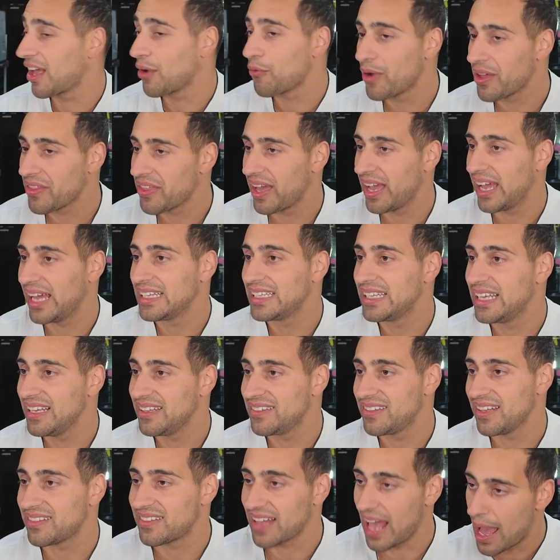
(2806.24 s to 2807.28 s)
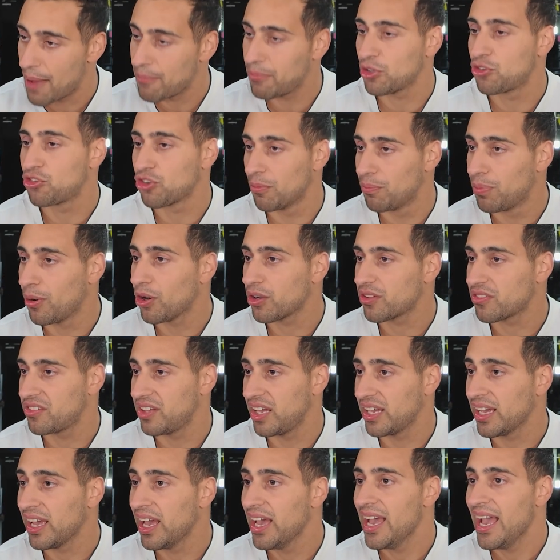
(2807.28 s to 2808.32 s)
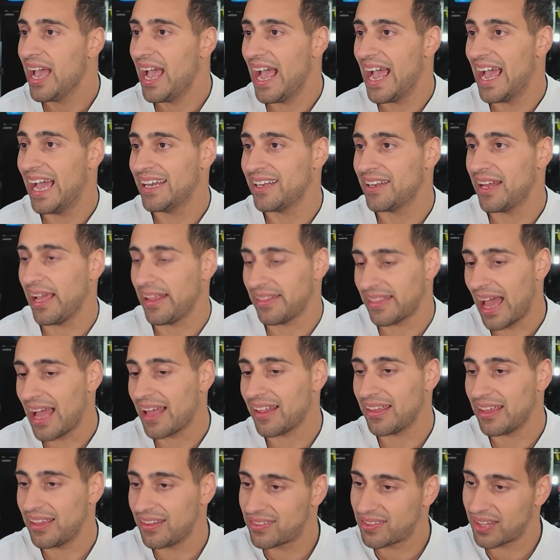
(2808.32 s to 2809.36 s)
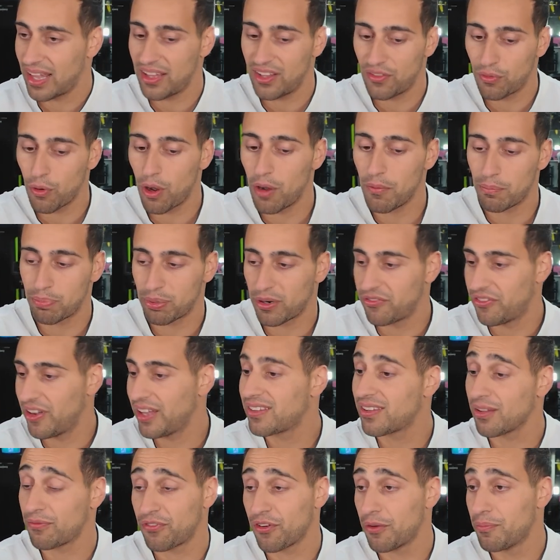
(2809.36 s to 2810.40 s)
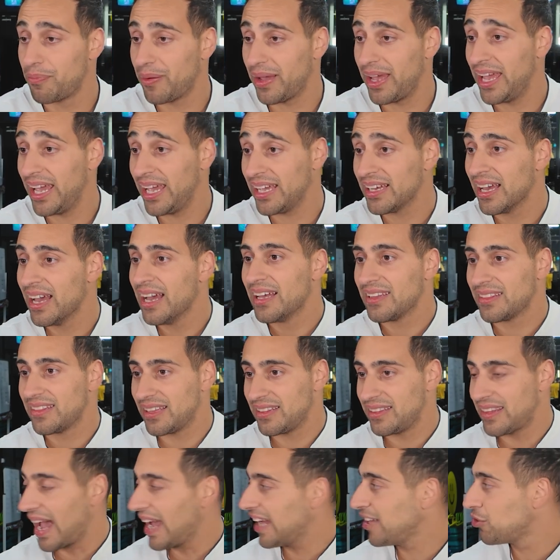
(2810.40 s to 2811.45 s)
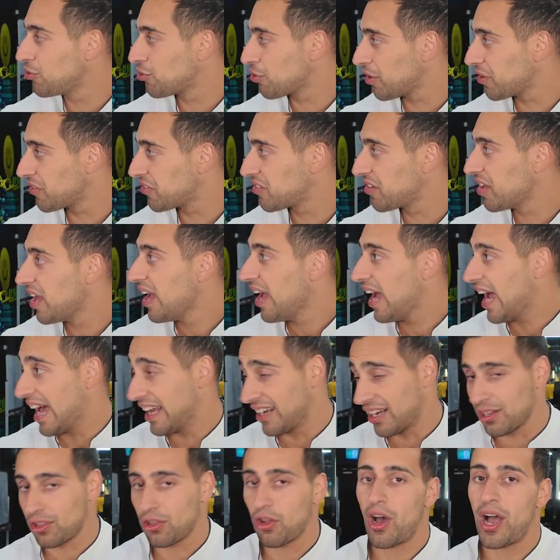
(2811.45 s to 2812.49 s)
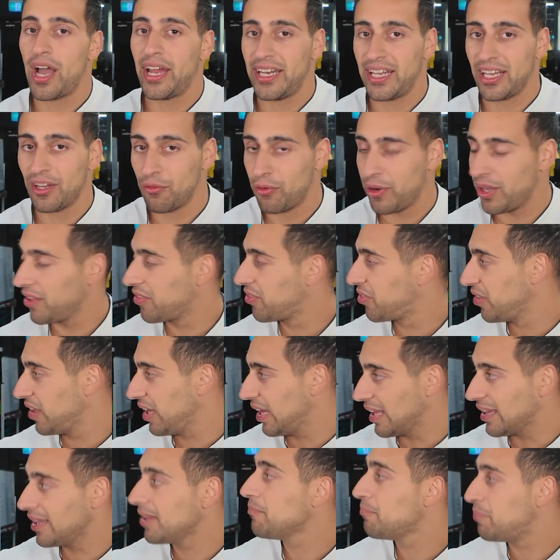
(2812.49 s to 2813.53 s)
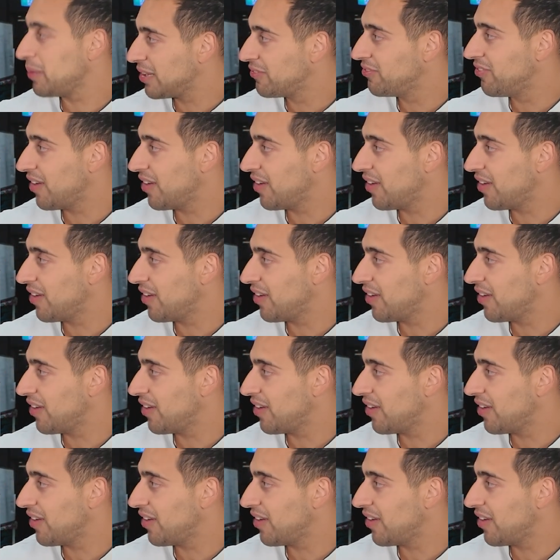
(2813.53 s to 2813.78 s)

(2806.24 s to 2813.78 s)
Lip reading: They wear the headgears. It's amateur boxing. And that is what prevents it from being the dangerous and aligning with the Olympic